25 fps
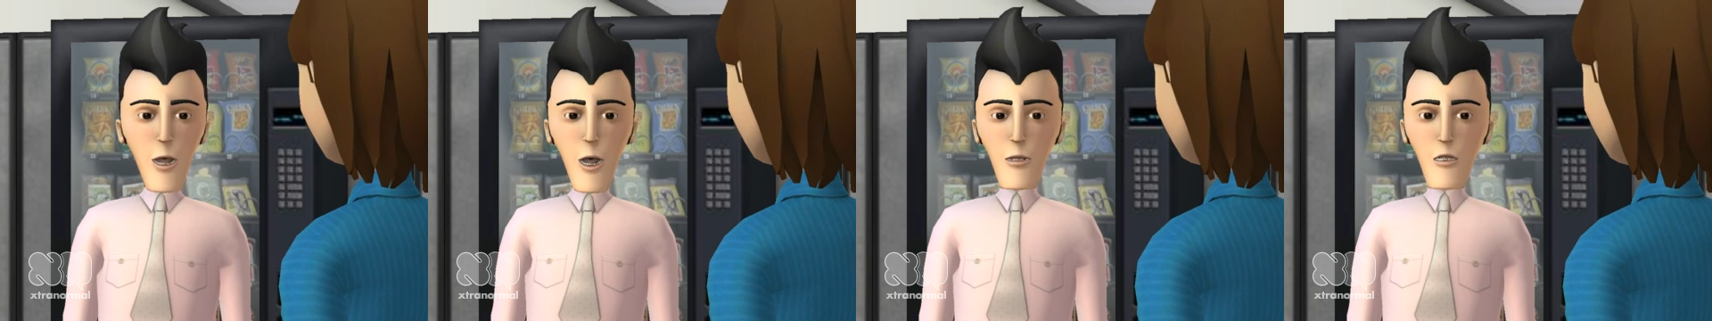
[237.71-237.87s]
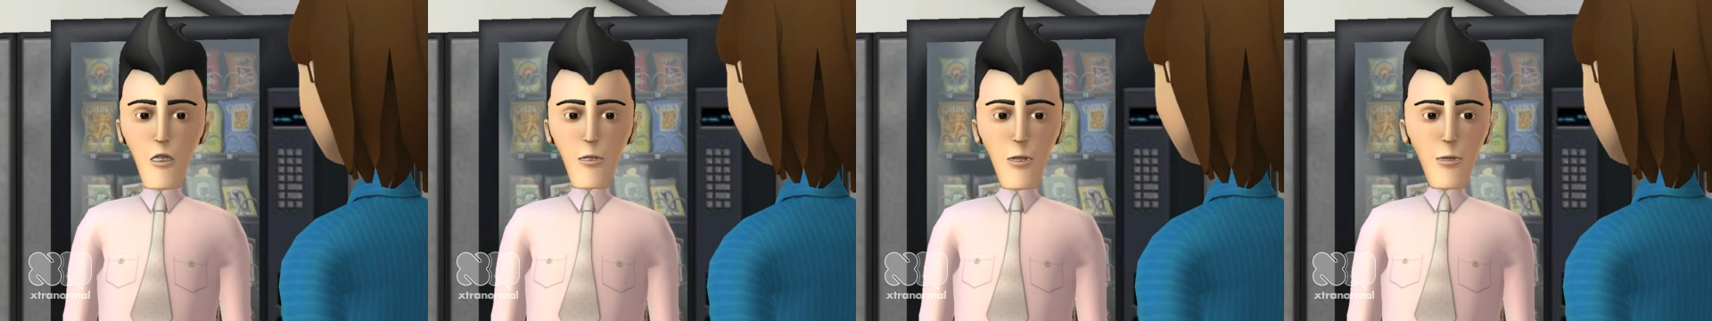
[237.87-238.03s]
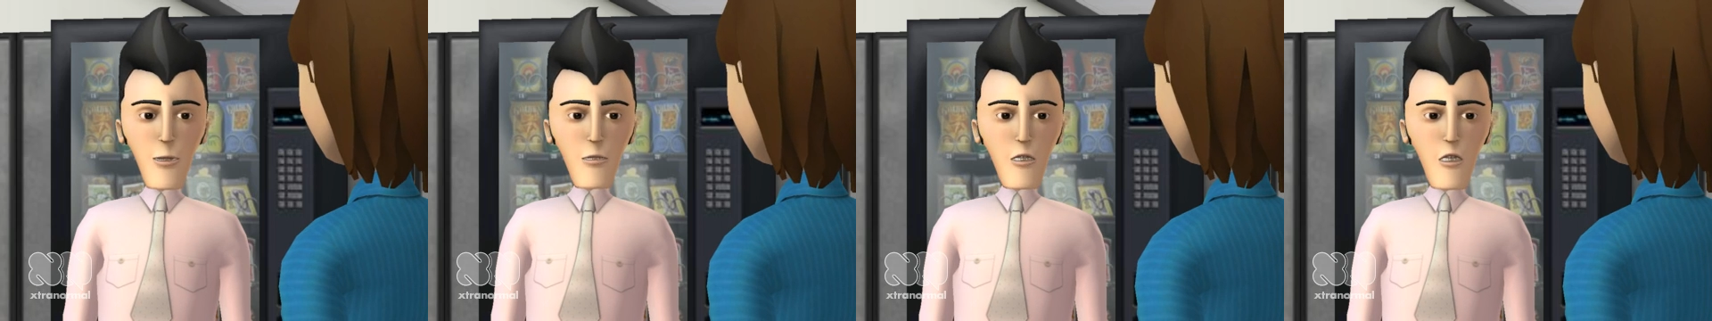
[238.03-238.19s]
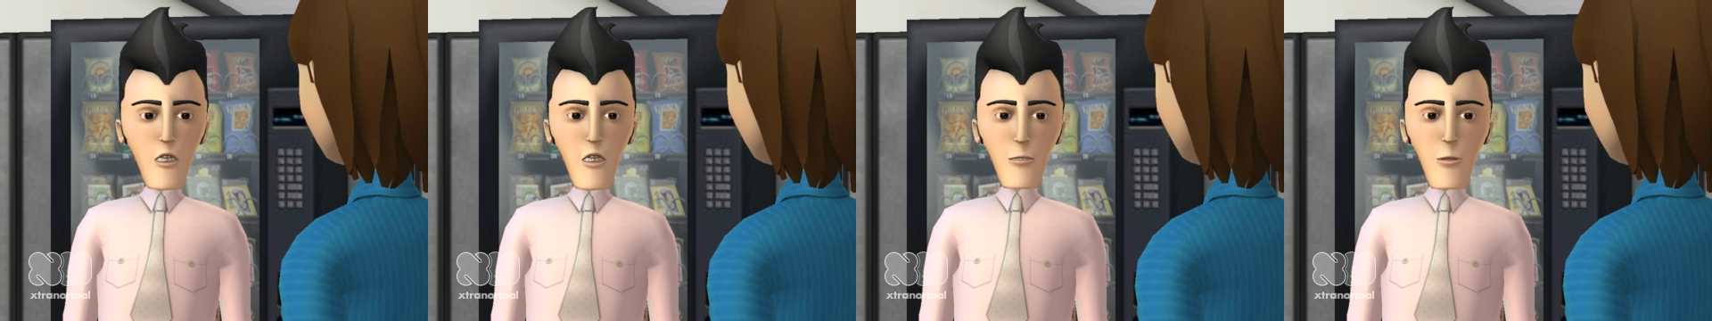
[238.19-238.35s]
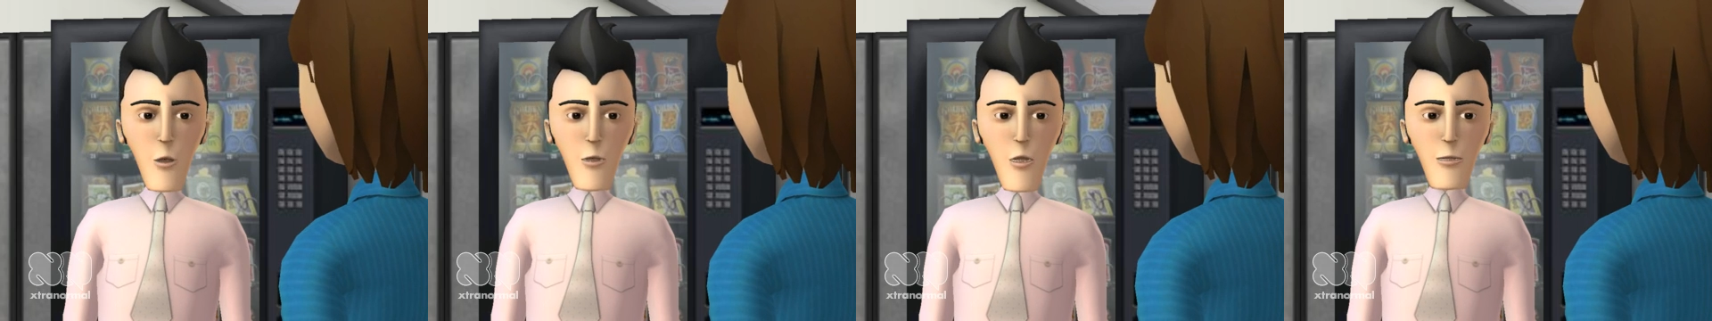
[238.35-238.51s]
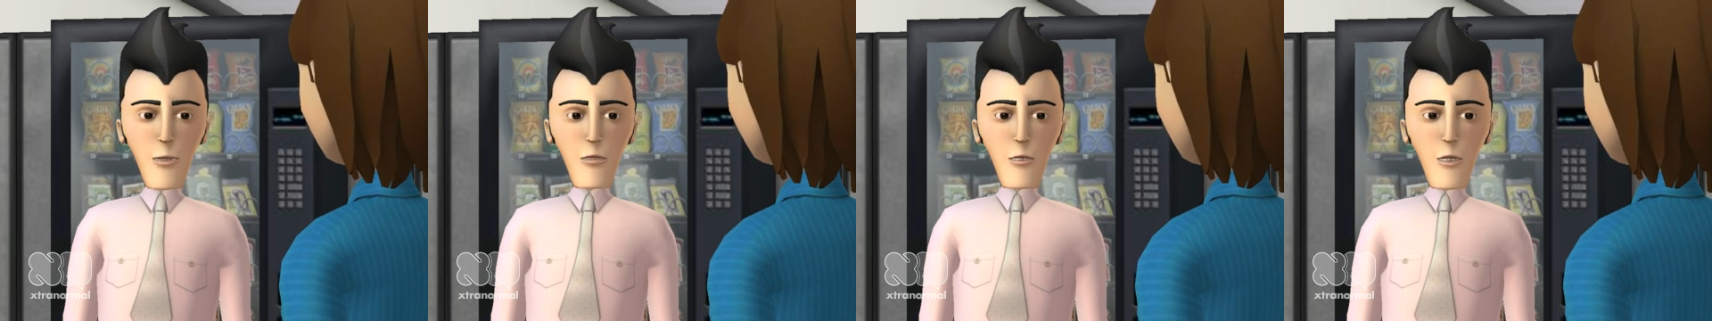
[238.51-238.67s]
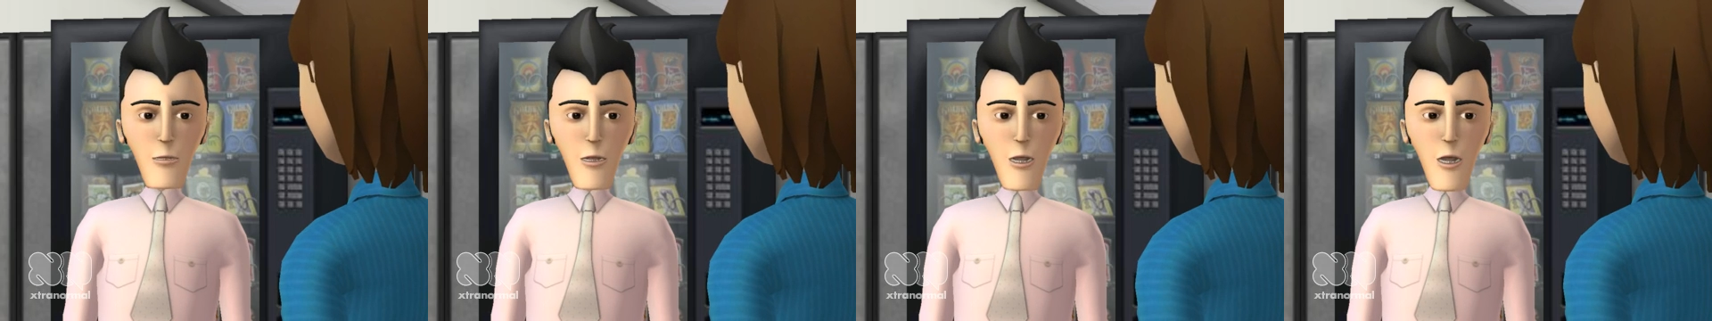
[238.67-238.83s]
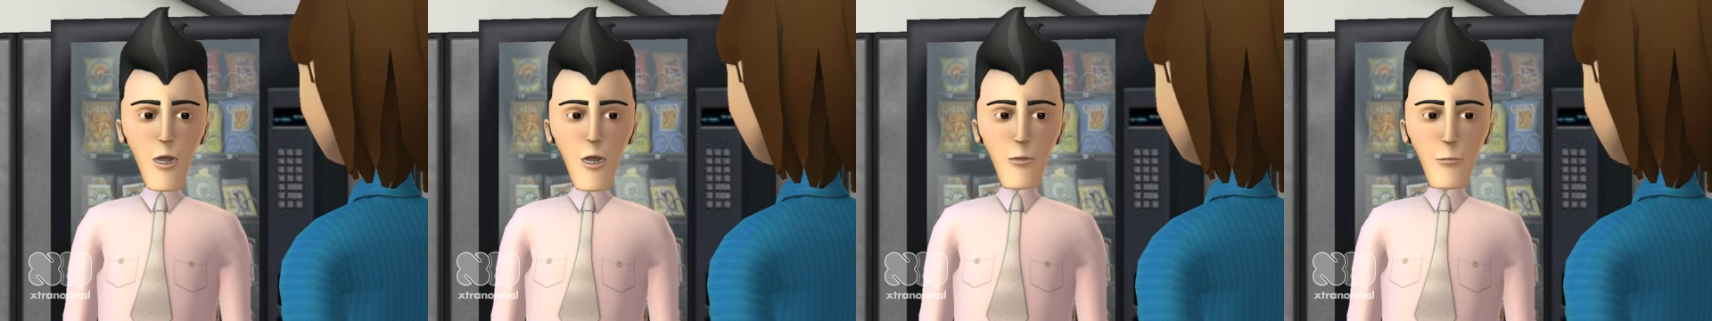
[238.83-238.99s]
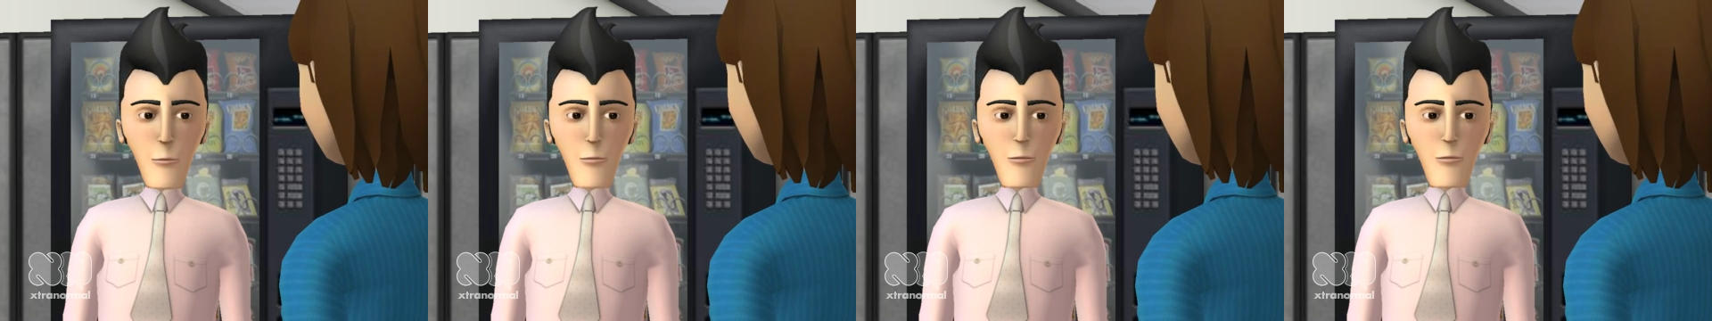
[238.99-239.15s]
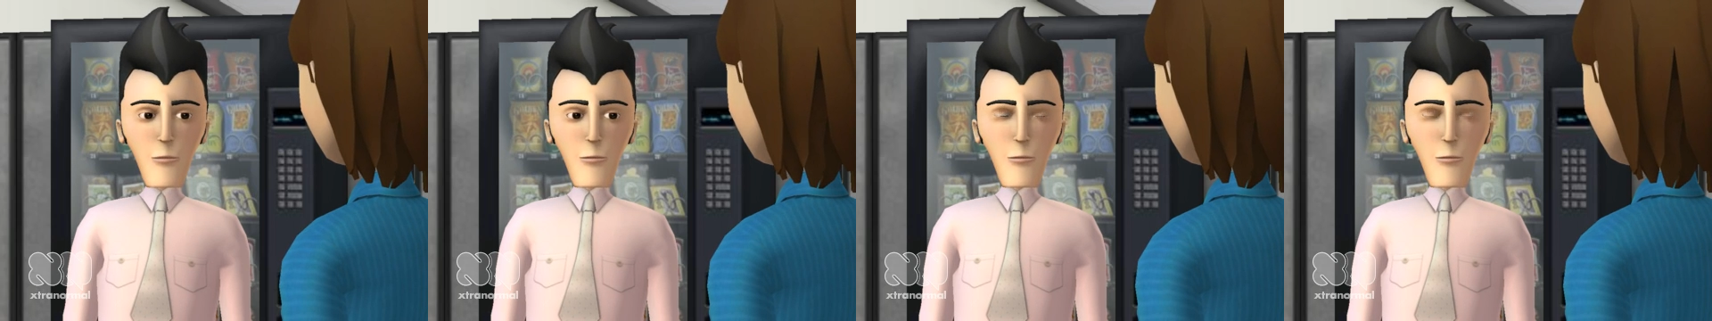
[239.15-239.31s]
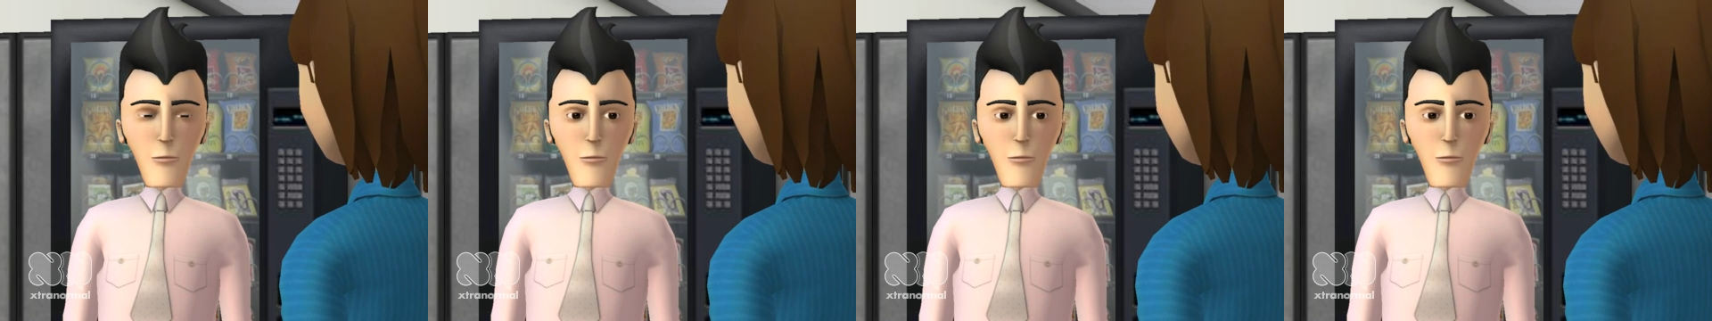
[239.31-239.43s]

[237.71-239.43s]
licensed sports game.